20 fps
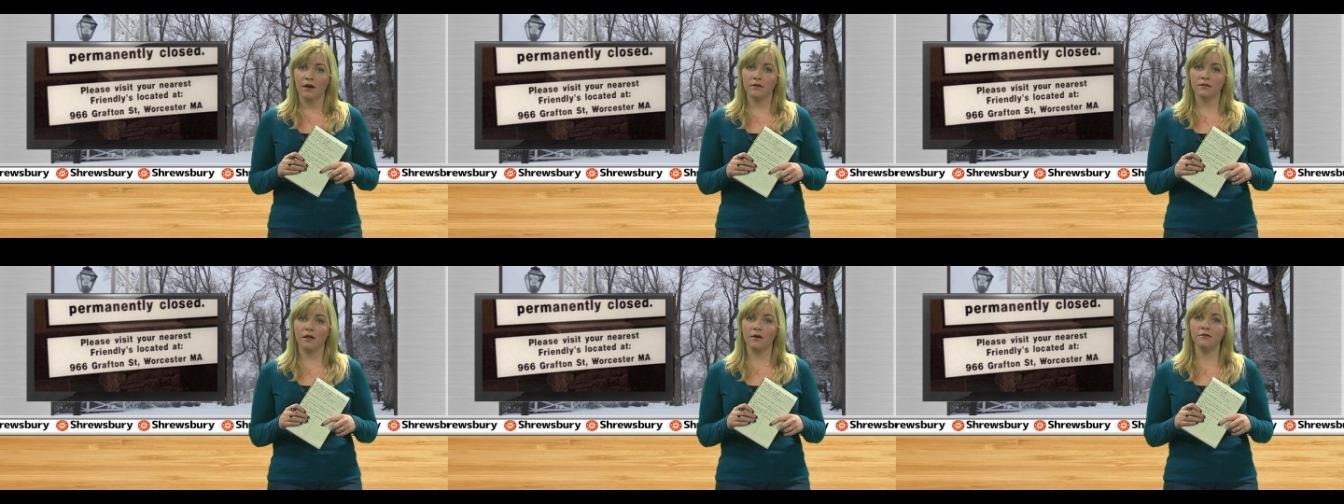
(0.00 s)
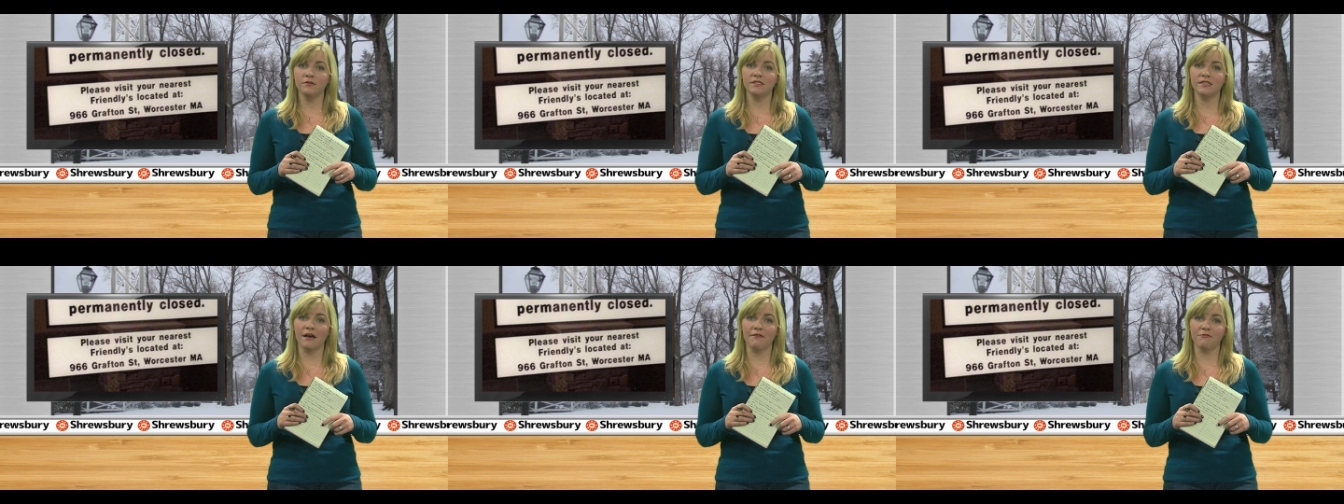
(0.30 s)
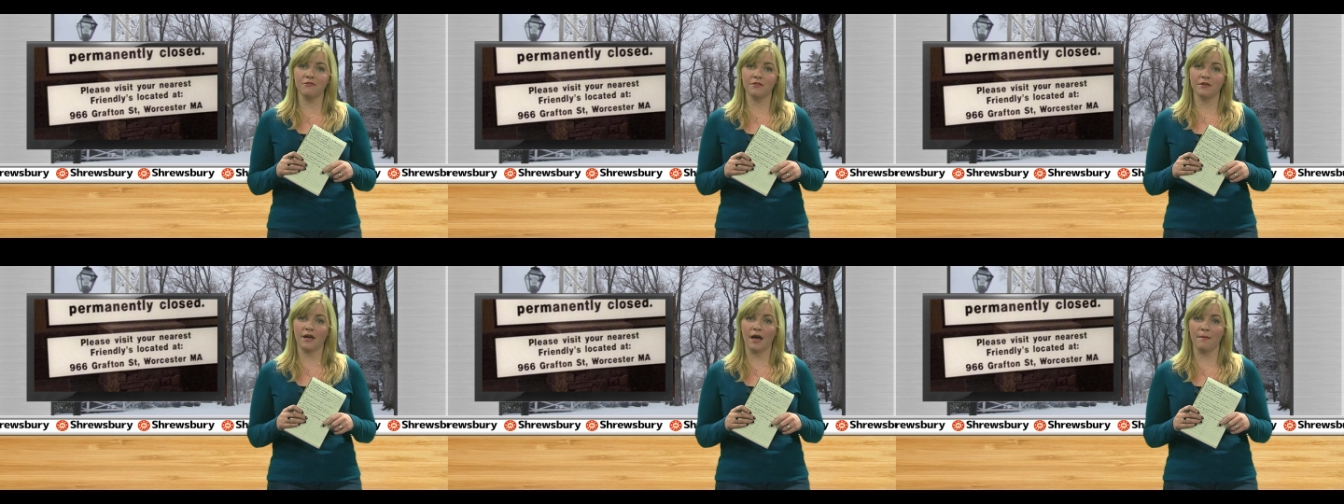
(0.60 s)
closed
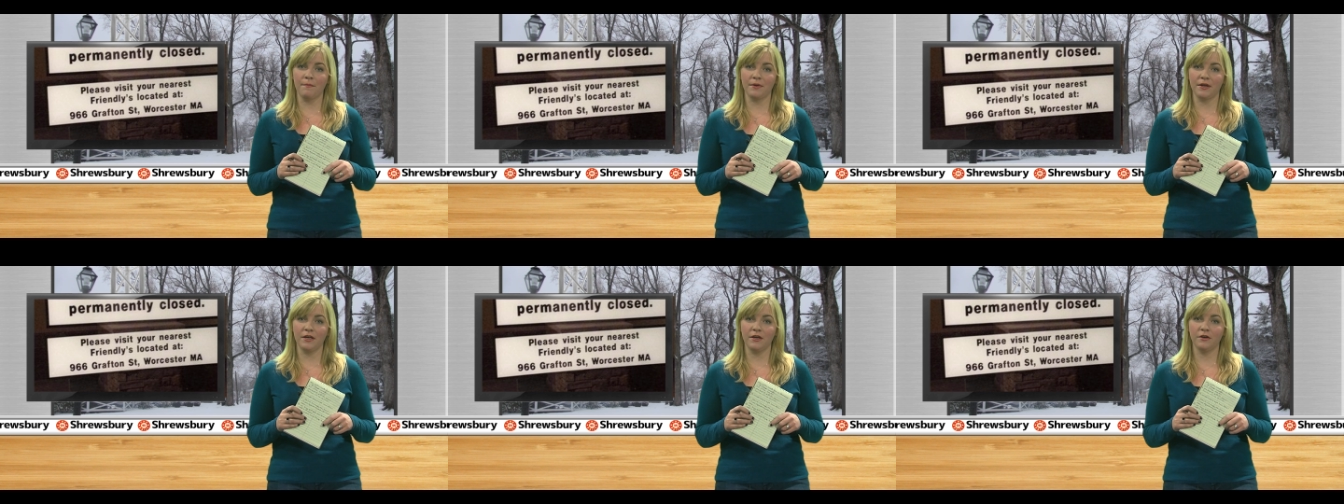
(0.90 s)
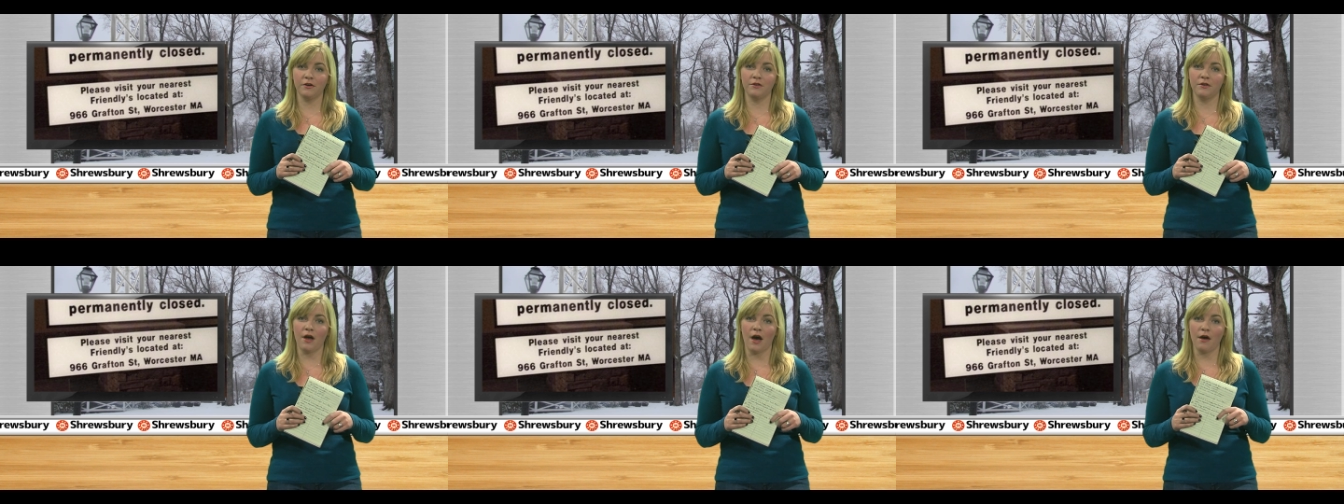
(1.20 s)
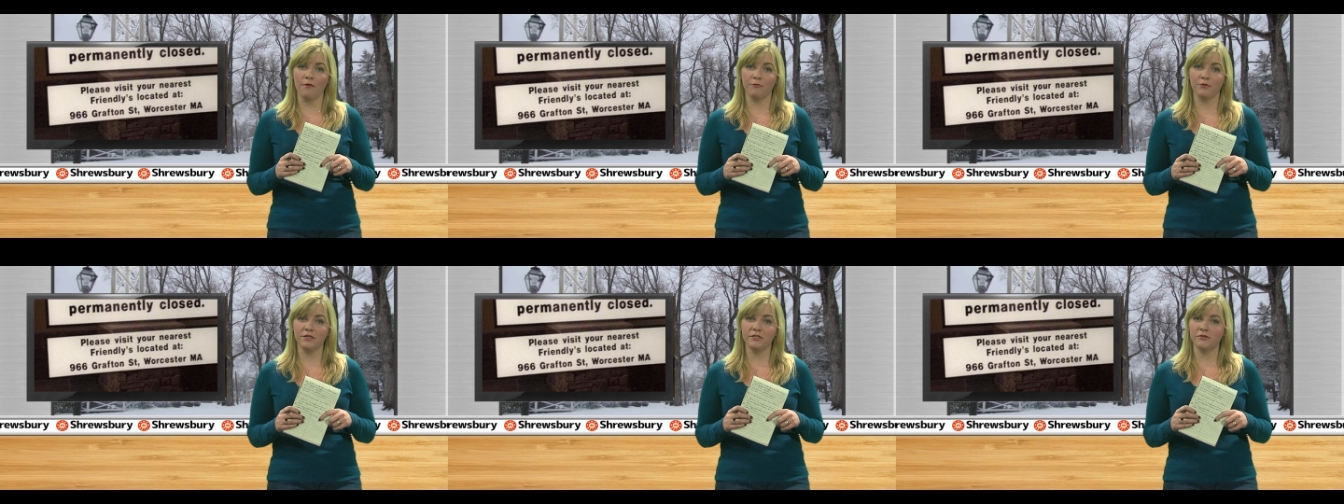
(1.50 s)
after the company could
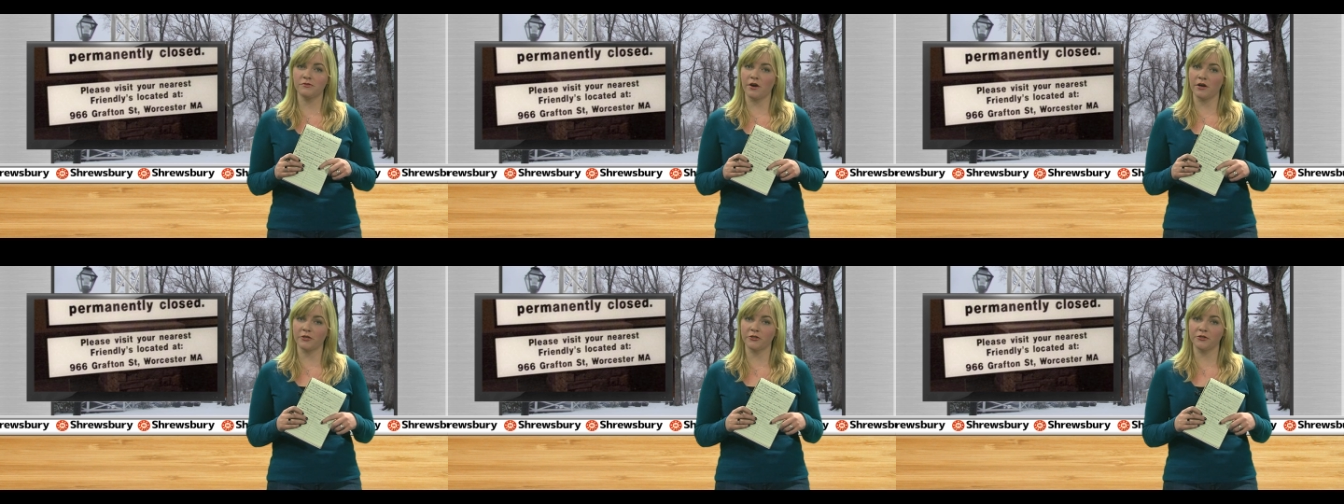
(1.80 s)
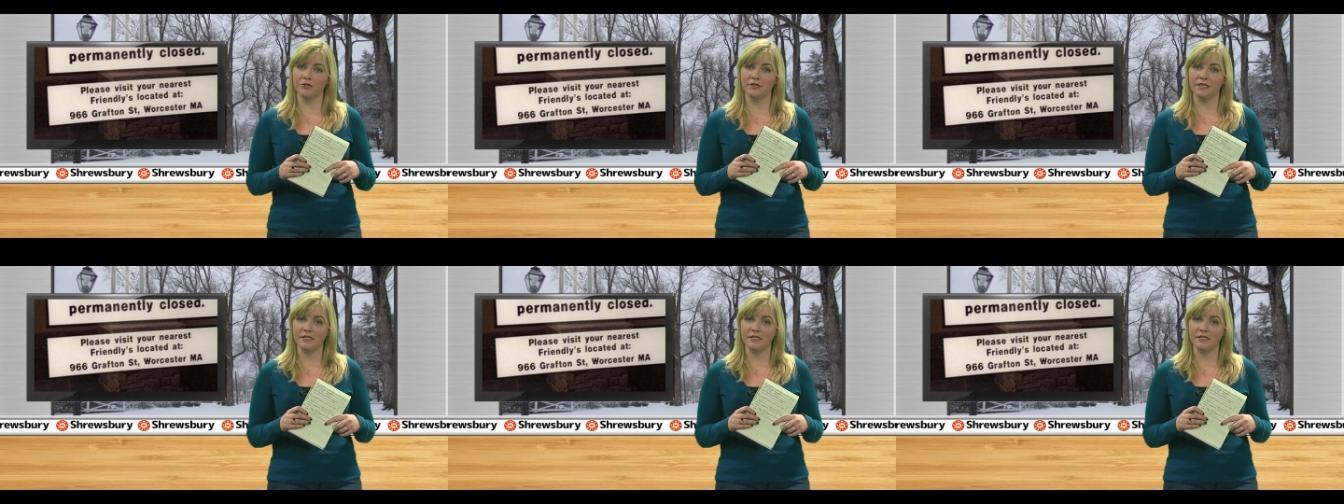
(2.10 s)
not restructure